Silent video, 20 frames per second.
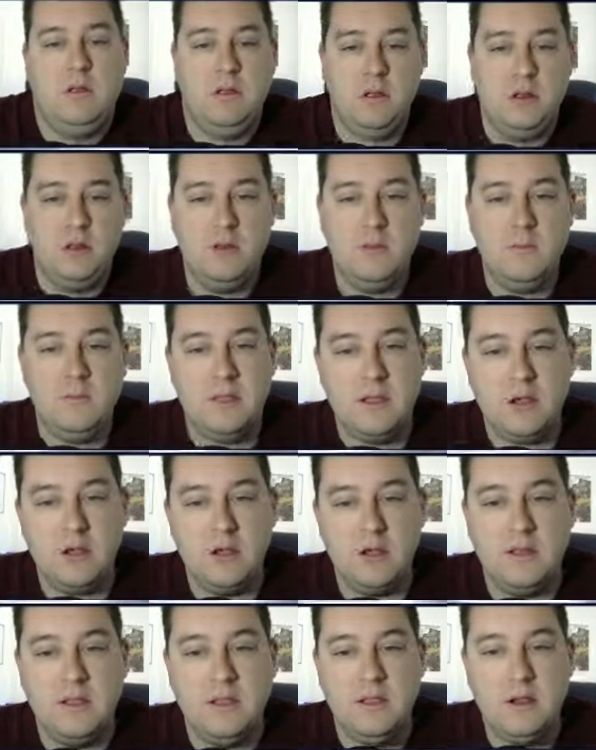Here we
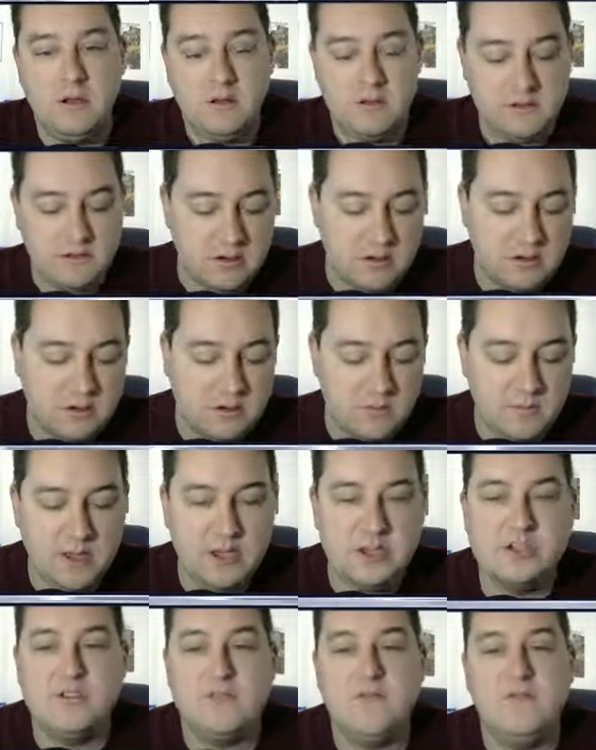go. Here's a new
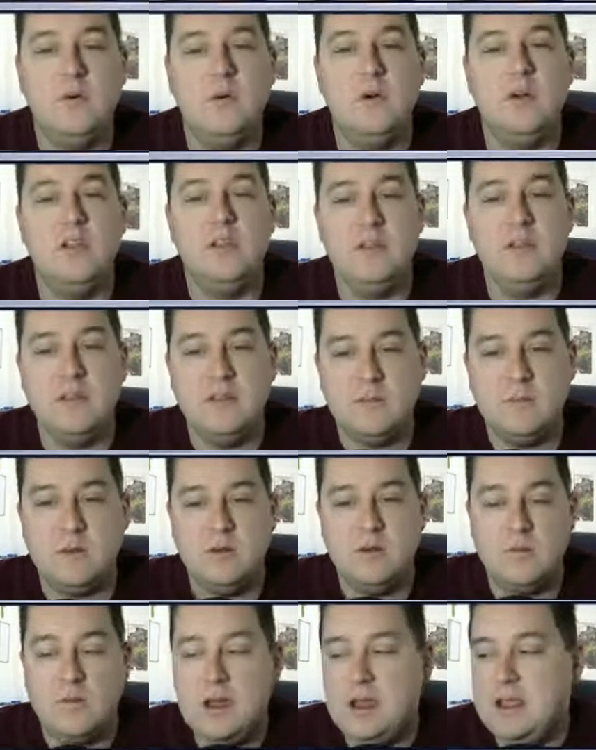measure for you. This
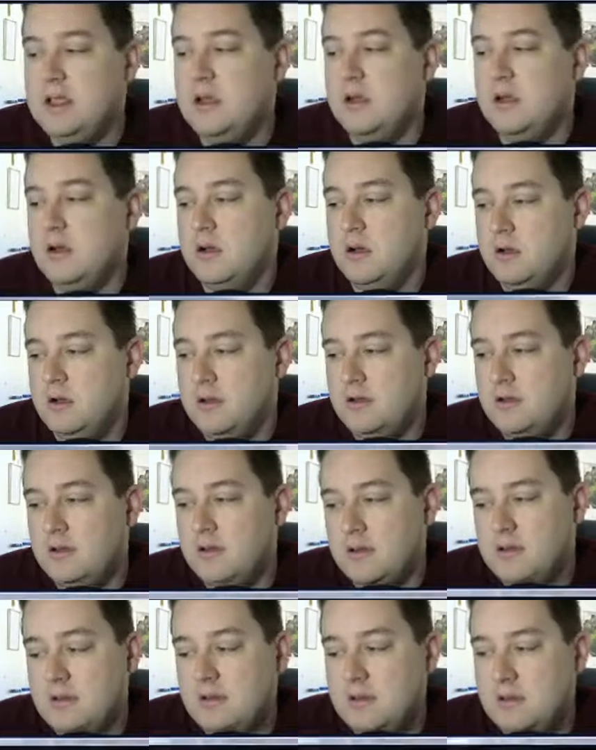one right here.
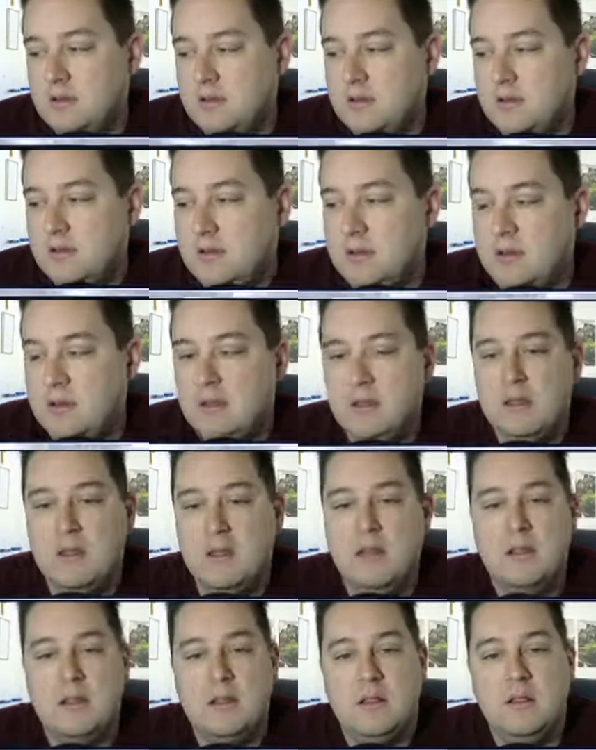
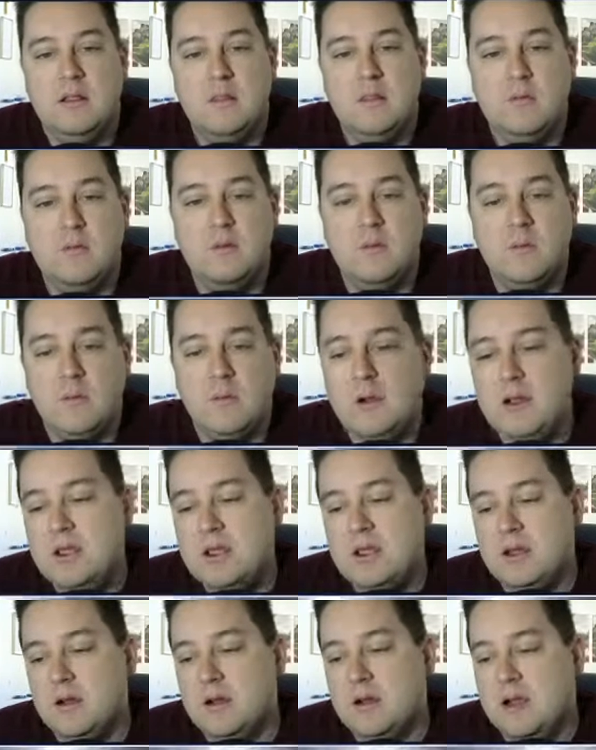This one right
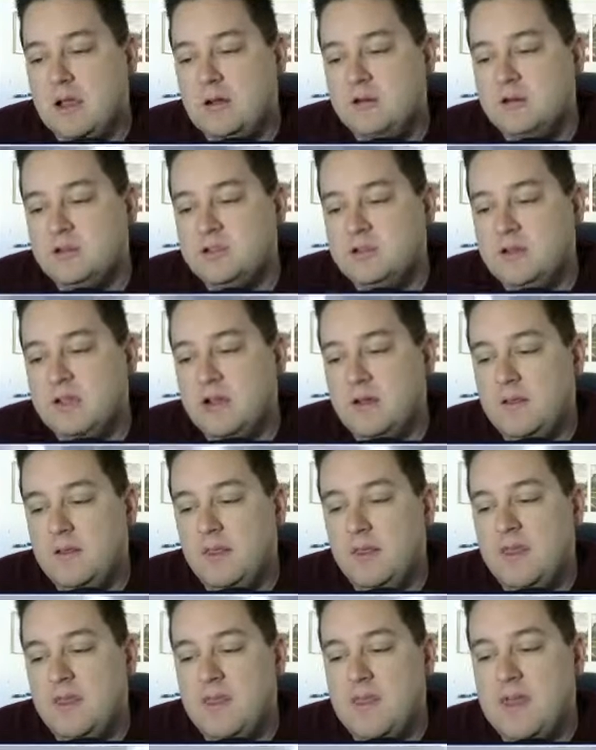here. How would you
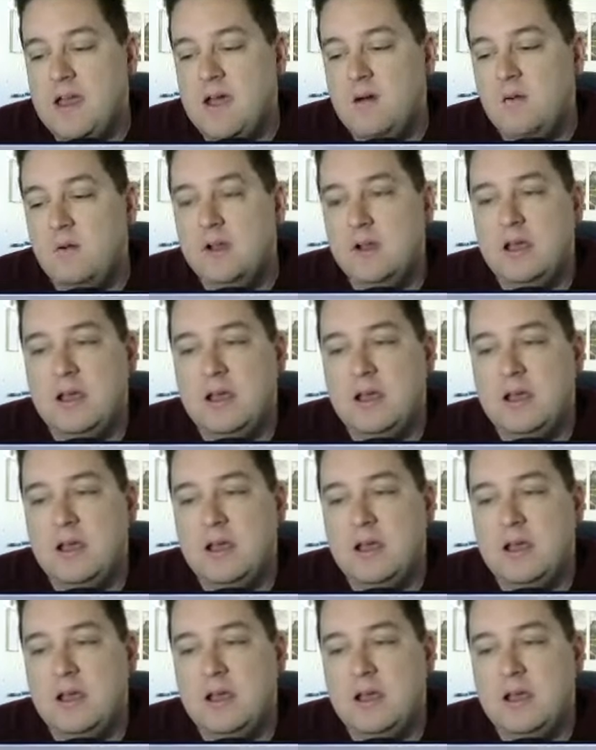count that one